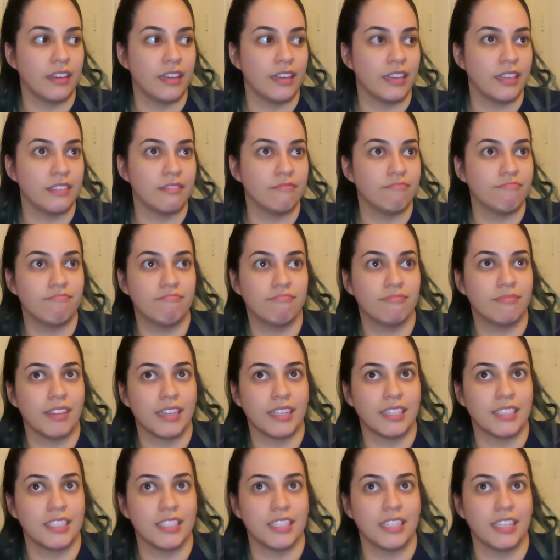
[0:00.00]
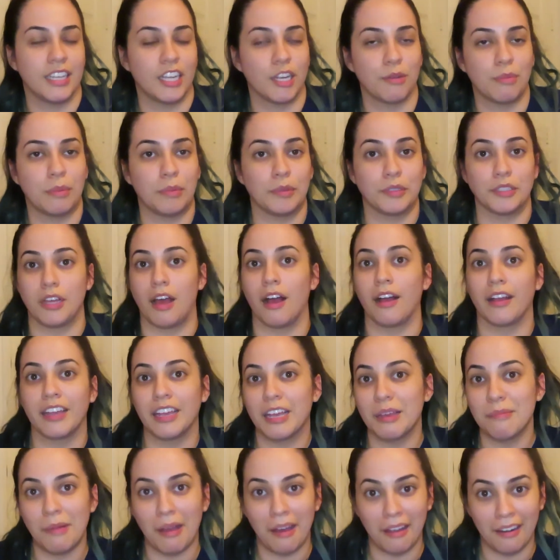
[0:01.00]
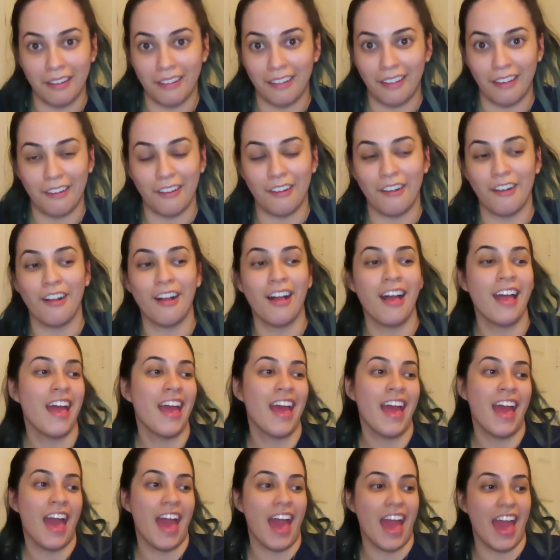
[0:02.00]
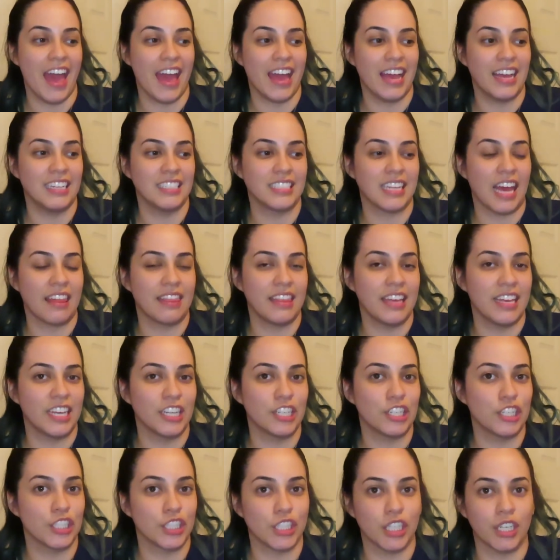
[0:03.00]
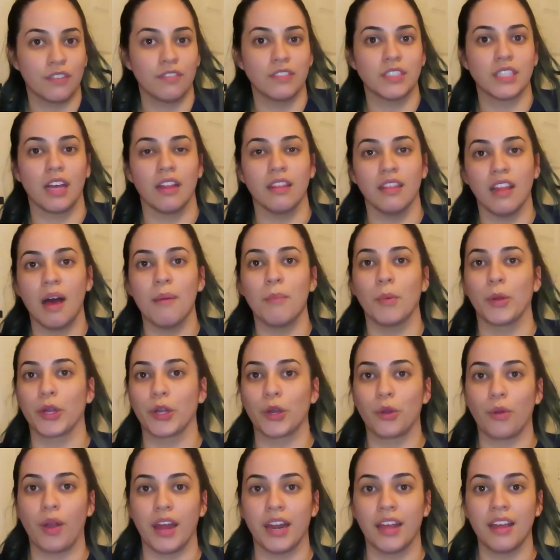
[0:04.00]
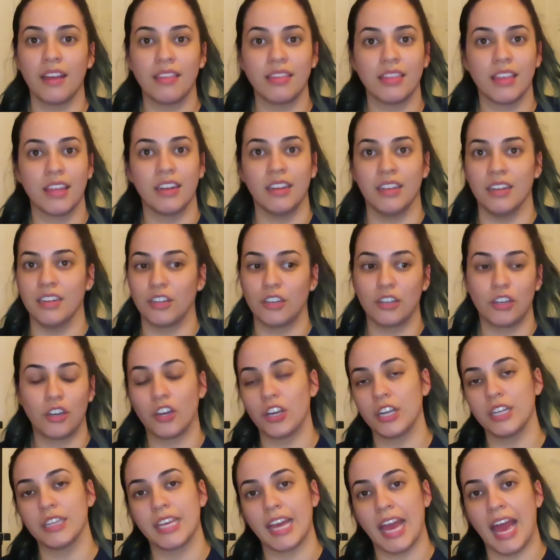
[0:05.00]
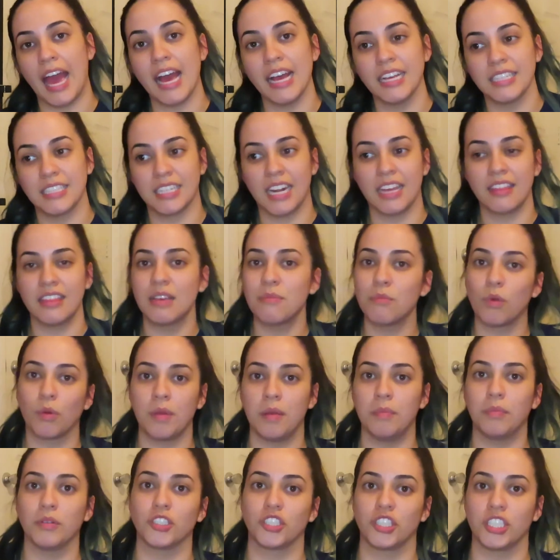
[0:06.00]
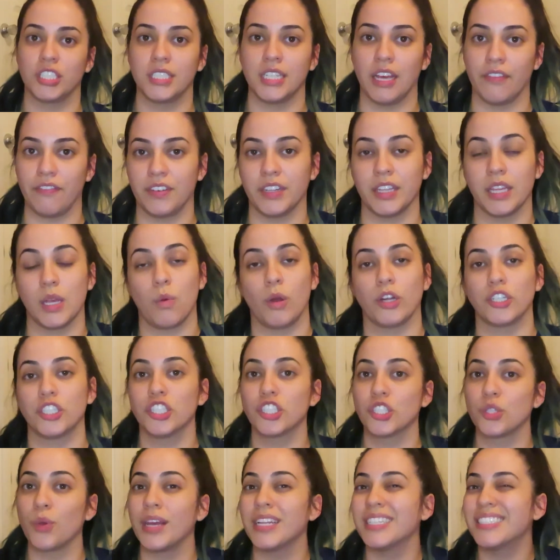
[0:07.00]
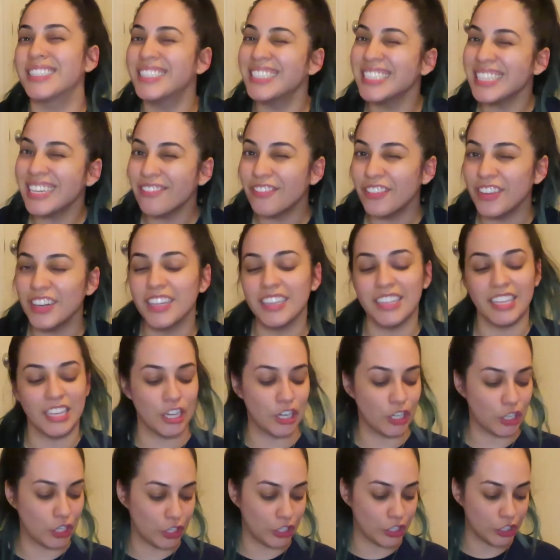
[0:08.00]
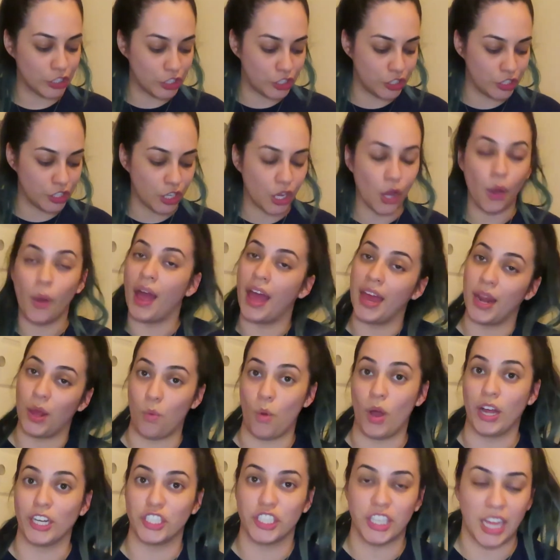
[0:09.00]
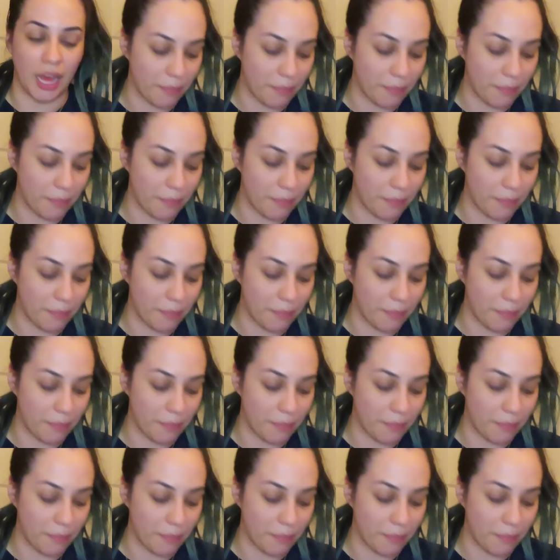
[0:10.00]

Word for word: I like didn't hear people talking about it at all. And I think it deserves a lot more credit than it currently has and I think more people should definitely watch it. So I definitely encourage you to go ahead and watch